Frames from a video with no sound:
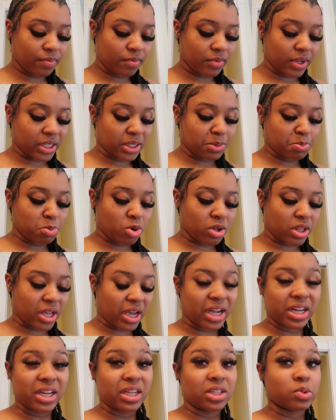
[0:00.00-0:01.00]
It's more like
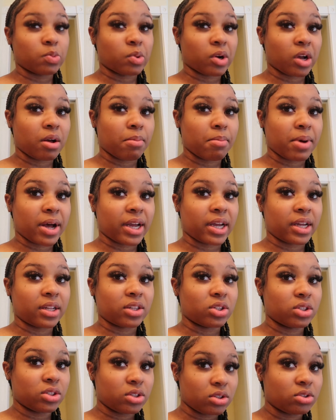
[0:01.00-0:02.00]
I need to work on my
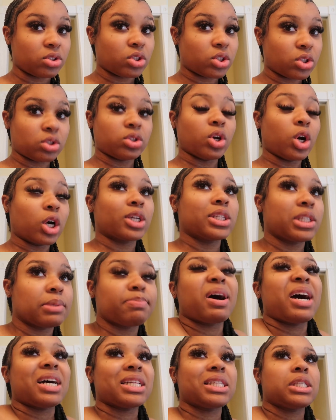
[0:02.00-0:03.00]
dark
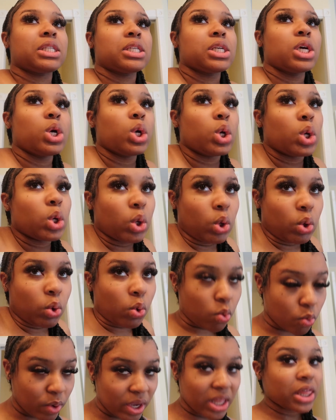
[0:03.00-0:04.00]
spots
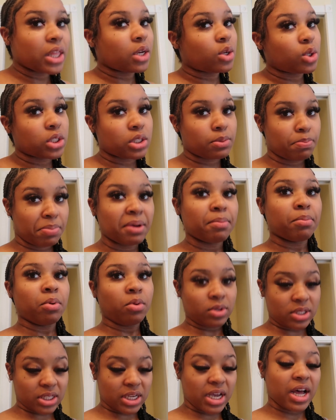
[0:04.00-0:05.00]
when those
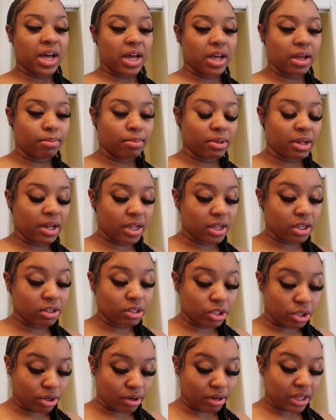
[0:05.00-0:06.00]
pimples come
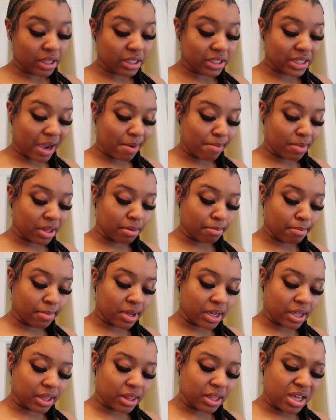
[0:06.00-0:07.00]
during the time of the
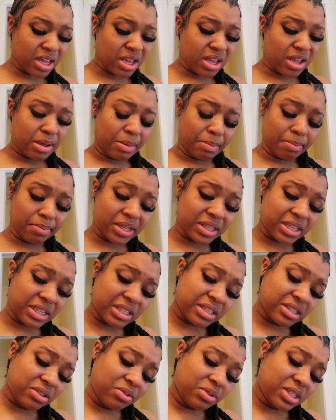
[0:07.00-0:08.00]
month. But
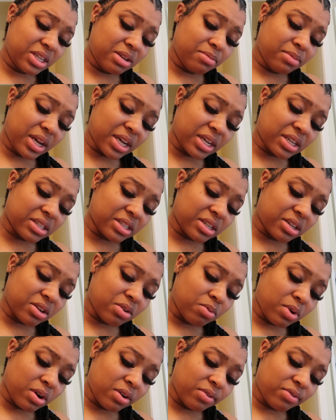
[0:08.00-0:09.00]
this don't seem like it's gonna
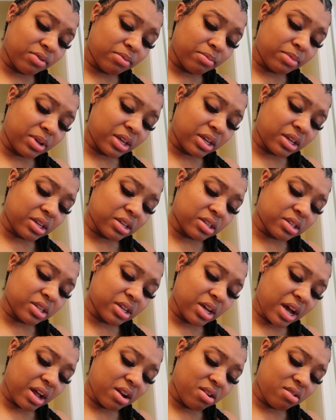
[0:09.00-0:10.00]
work for me.
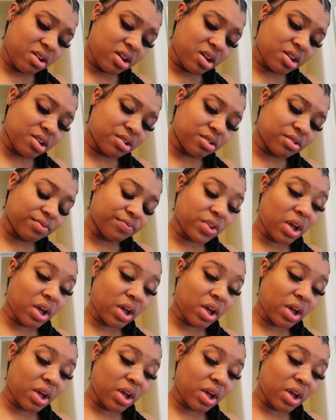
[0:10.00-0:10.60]
I don't know.